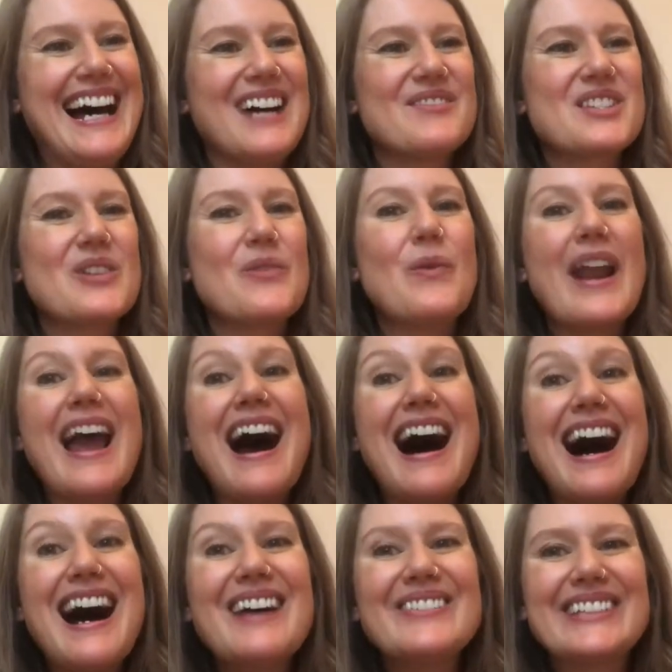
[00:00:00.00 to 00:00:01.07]
So what
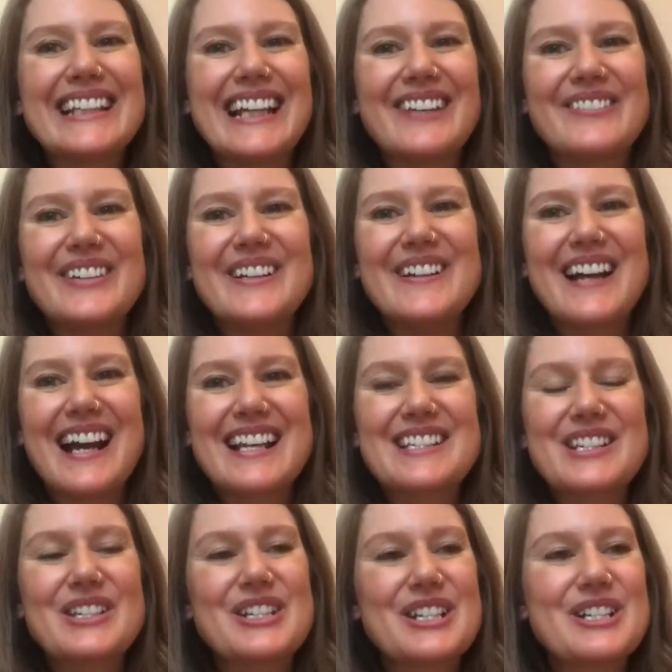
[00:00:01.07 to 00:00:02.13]
I would love for you guys to
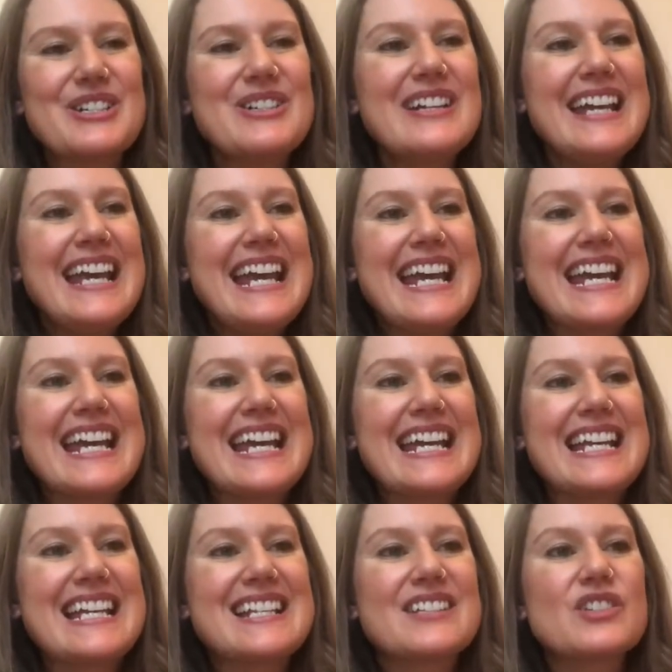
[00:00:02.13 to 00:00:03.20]
do
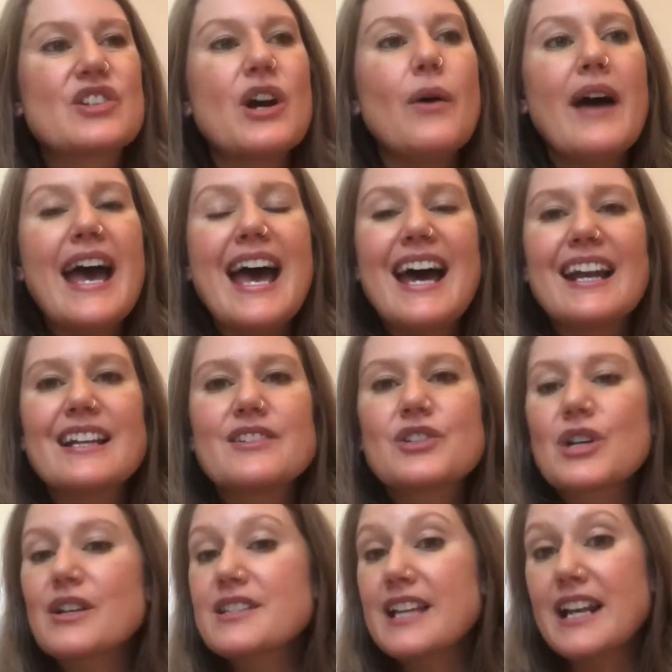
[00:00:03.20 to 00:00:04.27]
is go ahead and
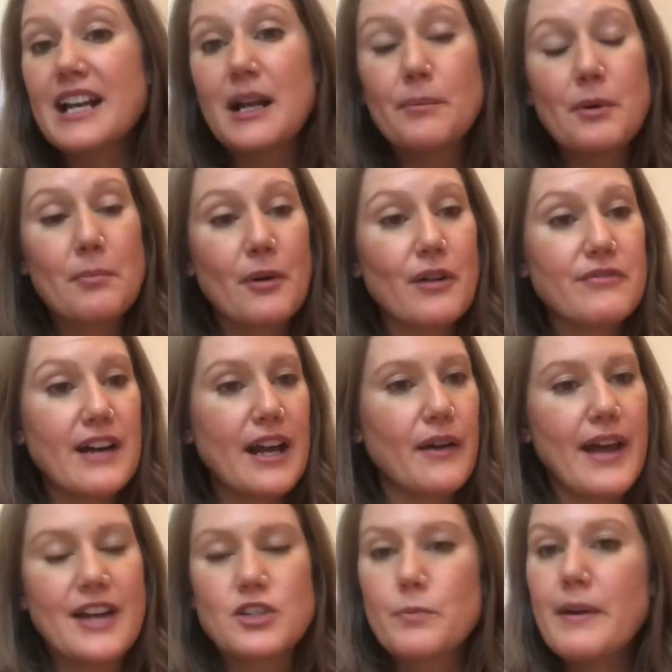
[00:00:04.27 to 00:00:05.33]
start setting up your profile. Add
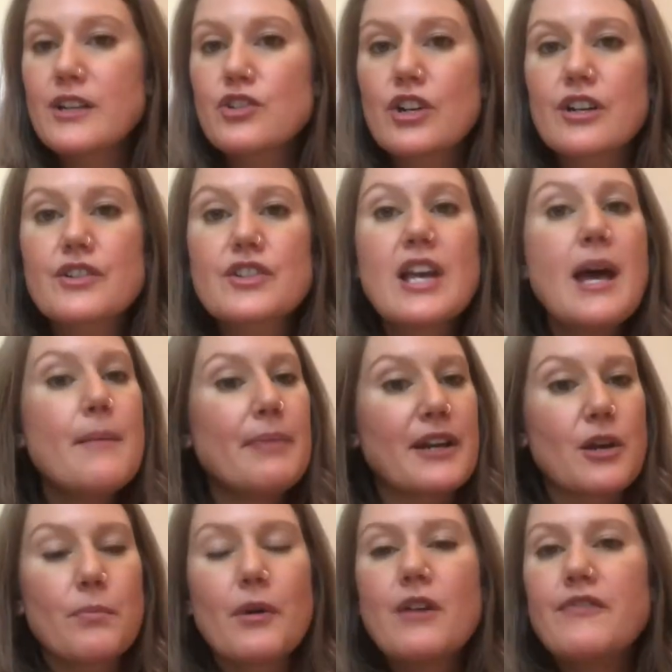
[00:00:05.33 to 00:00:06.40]
your pictures, pick your
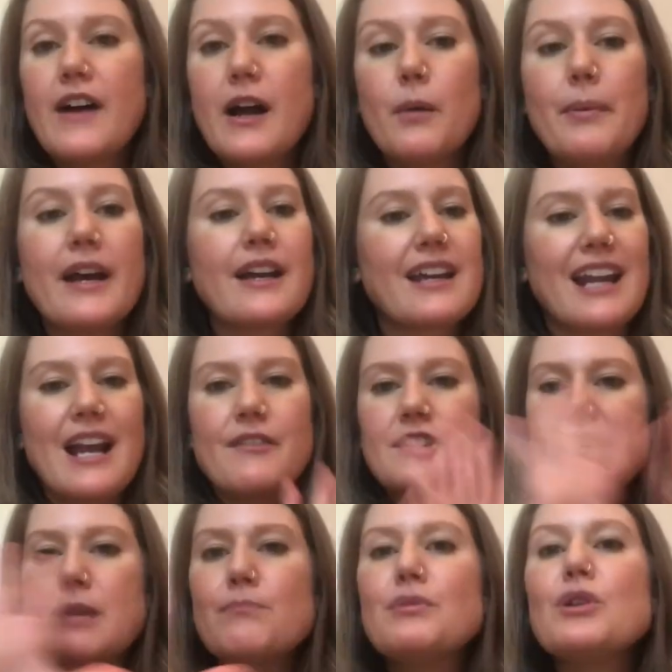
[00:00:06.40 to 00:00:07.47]
profile pic, get
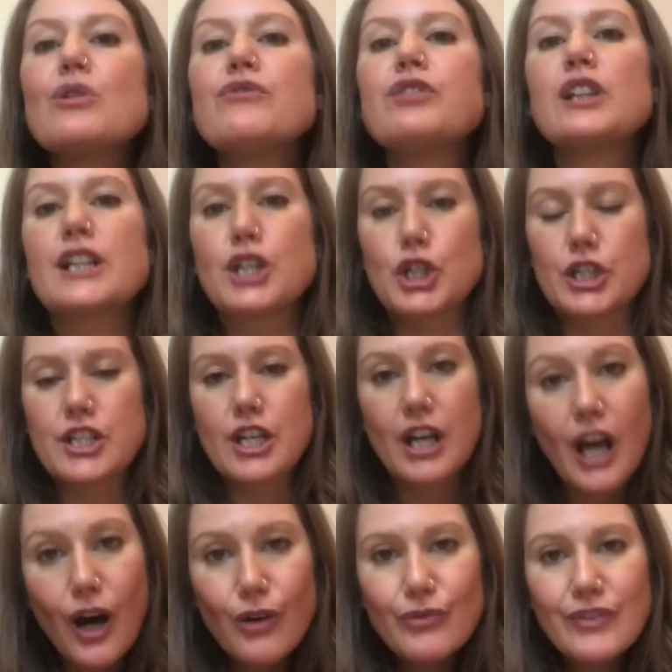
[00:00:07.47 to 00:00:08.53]
everything beautiful and good to
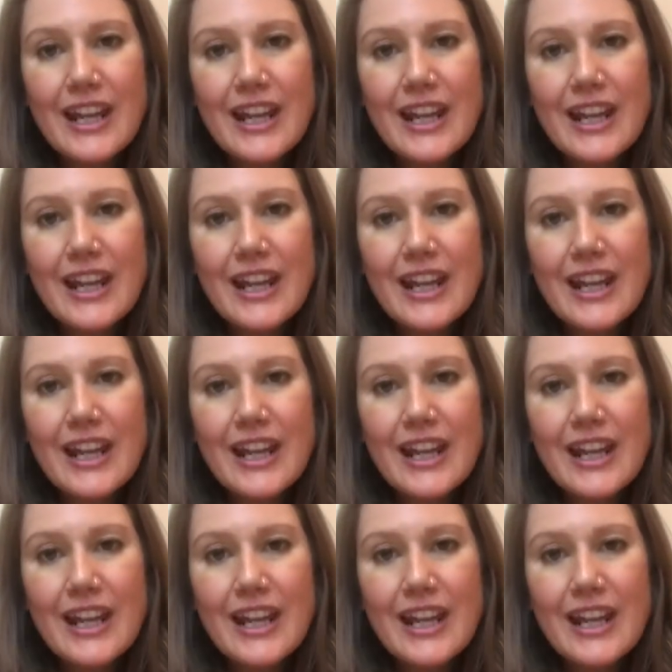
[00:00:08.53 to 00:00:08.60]
go.